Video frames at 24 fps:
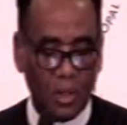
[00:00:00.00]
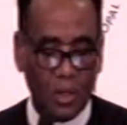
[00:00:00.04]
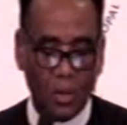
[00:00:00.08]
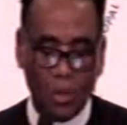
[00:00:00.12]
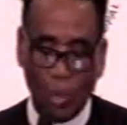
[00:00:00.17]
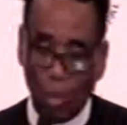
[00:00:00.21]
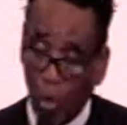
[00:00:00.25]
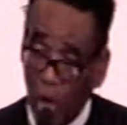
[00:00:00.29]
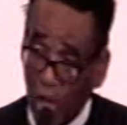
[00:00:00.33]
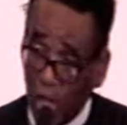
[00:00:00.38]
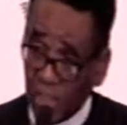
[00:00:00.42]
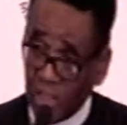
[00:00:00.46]

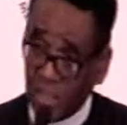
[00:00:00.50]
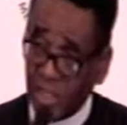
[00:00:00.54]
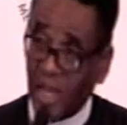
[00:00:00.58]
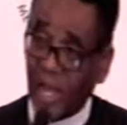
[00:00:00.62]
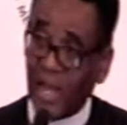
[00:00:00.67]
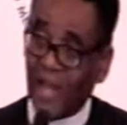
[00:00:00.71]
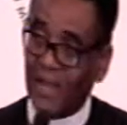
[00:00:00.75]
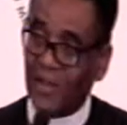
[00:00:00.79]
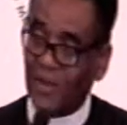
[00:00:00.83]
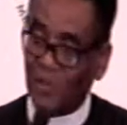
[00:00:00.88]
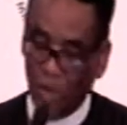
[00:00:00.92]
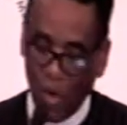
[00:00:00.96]
One
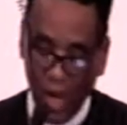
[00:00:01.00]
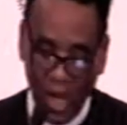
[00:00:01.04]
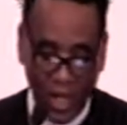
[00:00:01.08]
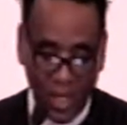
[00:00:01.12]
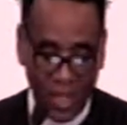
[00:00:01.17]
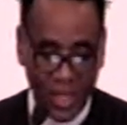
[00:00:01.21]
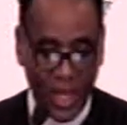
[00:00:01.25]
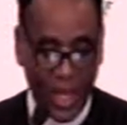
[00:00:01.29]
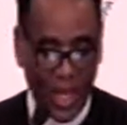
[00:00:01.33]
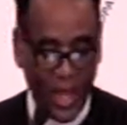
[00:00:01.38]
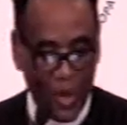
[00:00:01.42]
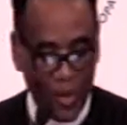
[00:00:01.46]
day, one
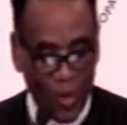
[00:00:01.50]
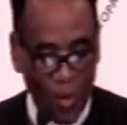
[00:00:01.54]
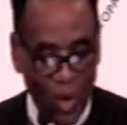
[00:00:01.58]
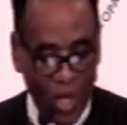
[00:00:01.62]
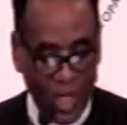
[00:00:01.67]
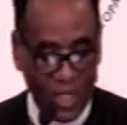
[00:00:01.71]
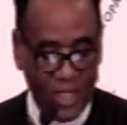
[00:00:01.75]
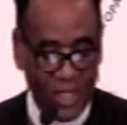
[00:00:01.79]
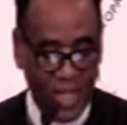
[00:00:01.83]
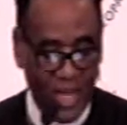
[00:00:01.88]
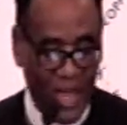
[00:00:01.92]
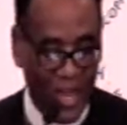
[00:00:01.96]
day,
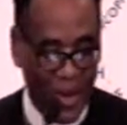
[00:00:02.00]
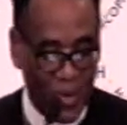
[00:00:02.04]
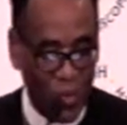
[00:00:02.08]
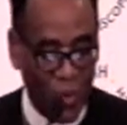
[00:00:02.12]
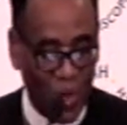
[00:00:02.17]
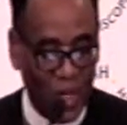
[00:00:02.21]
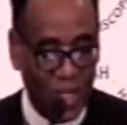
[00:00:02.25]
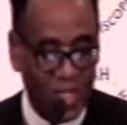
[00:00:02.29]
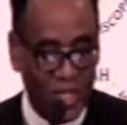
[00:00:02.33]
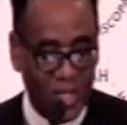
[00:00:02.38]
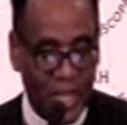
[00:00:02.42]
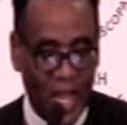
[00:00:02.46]
one day,
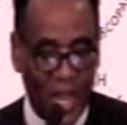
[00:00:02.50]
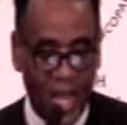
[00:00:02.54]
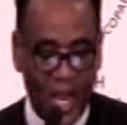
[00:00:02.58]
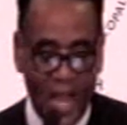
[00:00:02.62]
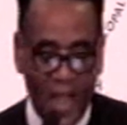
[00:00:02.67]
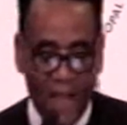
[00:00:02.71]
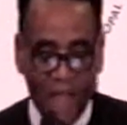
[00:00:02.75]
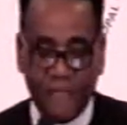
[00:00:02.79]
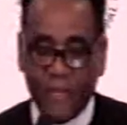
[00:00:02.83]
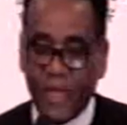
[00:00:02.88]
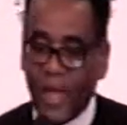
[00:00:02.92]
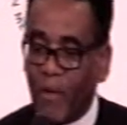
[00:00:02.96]
one day,
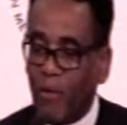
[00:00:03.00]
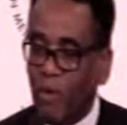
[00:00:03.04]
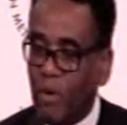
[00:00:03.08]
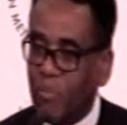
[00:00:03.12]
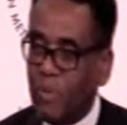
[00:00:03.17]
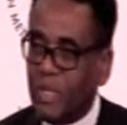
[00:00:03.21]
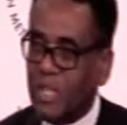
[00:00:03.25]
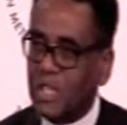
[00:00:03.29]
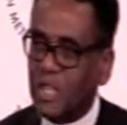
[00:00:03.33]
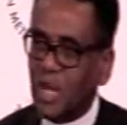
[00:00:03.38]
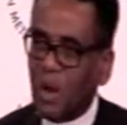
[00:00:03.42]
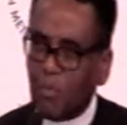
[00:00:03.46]
there will
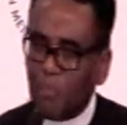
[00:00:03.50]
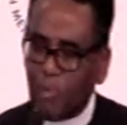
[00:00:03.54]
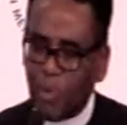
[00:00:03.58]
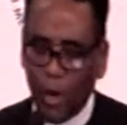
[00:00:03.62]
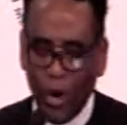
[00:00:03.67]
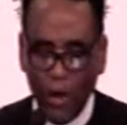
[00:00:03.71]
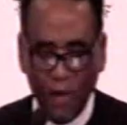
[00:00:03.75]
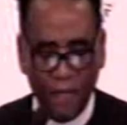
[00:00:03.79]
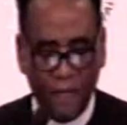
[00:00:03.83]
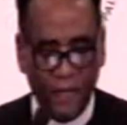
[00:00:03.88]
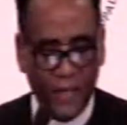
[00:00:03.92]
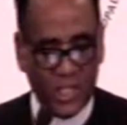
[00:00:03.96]
be the
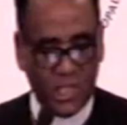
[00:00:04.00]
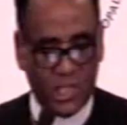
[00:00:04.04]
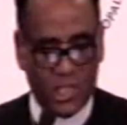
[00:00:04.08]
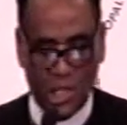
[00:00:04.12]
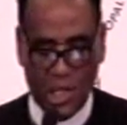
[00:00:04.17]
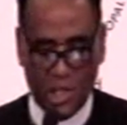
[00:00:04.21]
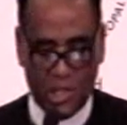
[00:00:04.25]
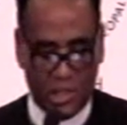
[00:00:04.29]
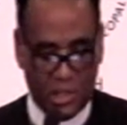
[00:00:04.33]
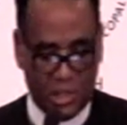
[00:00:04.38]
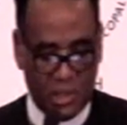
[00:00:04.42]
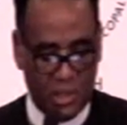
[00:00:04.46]
perfect
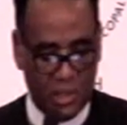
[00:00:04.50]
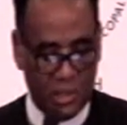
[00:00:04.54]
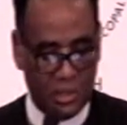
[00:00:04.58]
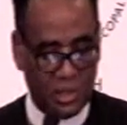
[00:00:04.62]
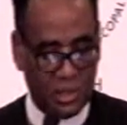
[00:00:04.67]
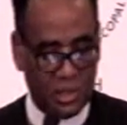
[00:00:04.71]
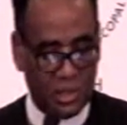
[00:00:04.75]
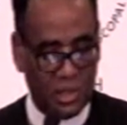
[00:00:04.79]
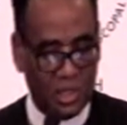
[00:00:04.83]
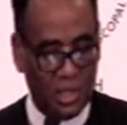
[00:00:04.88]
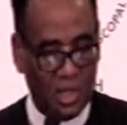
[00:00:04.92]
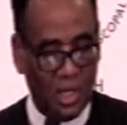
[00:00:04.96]

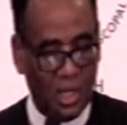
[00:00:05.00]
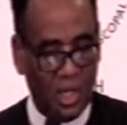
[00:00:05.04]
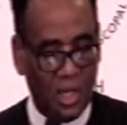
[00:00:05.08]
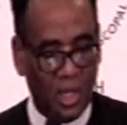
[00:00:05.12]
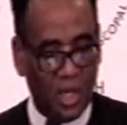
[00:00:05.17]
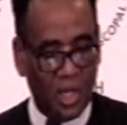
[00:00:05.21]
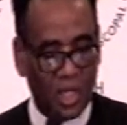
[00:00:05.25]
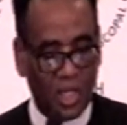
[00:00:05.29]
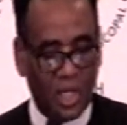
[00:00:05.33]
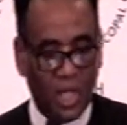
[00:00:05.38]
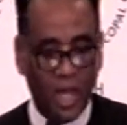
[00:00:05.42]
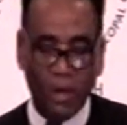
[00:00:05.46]
justice
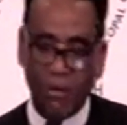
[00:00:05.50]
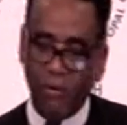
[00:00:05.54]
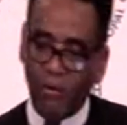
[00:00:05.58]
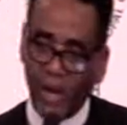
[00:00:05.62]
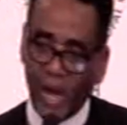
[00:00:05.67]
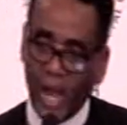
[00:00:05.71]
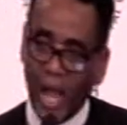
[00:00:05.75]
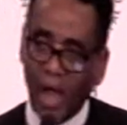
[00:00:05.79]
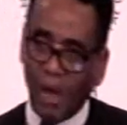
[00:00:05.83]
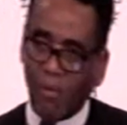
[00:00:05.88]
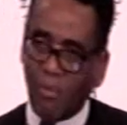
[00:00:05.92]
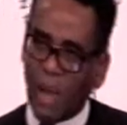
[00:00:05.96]
carried
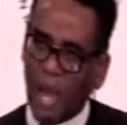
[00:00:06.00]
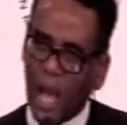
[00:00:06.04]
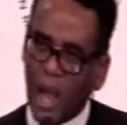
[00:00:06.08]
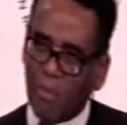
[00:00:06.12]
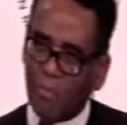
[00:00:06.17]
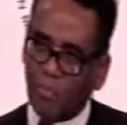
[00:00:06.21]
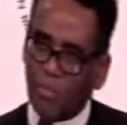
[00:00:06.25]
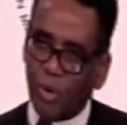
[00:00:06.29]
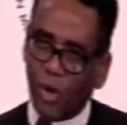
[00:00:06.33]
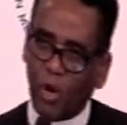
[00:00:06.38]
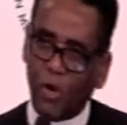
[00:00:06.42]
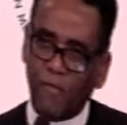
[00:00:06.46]
out by a
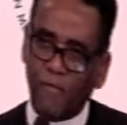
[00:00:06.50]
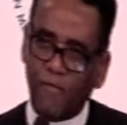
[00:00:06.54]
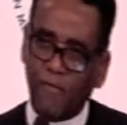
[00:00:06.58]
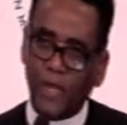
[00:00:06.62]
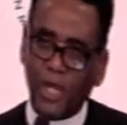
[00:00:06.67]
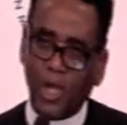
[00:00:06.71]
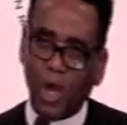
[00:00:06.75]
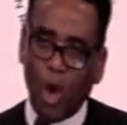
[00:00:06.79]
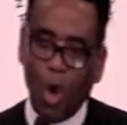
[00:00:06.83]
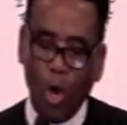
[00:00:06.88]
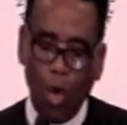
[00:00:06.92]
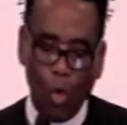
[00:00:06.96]

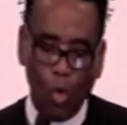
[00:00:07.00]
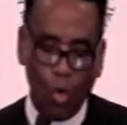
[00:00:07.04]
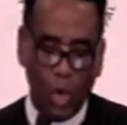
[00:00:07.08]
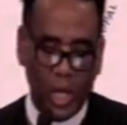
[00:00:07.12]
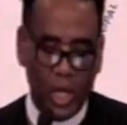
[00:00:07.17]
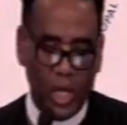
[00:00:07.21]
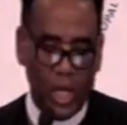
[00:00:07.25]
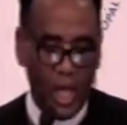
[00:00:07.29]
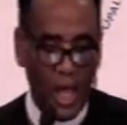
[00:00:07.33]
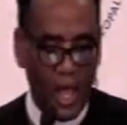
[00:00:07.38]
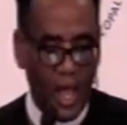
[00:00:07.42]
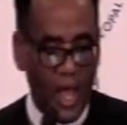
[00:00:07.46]
perfect,
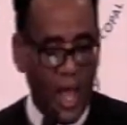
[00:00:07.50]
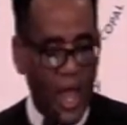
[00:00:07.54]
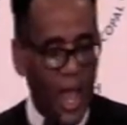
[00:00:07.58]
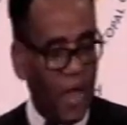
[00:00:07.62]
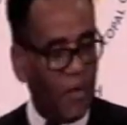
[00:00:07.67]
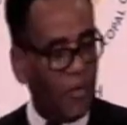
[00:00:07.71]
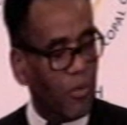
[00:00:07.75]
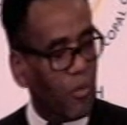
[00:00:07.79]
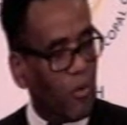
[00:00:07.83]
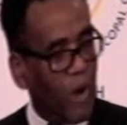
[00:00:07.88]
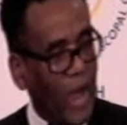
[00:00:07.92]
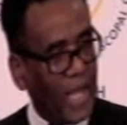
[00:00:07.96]
holy,
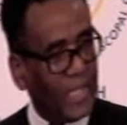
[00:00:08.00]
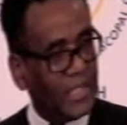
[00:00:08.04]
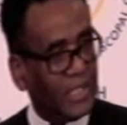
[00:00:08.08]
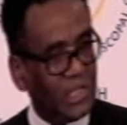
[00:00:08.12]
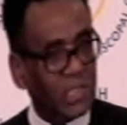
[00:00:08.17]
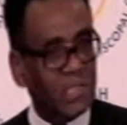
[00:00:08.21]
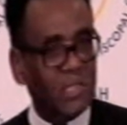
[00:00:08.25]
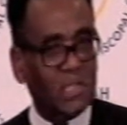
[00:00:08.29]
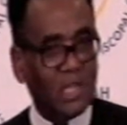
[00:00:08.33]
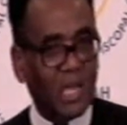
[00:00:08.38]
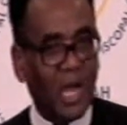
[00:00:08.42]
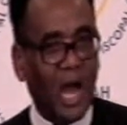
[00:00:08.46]
and
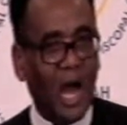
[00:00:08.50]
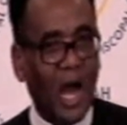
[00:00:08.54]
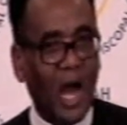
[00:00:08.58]
righteous God.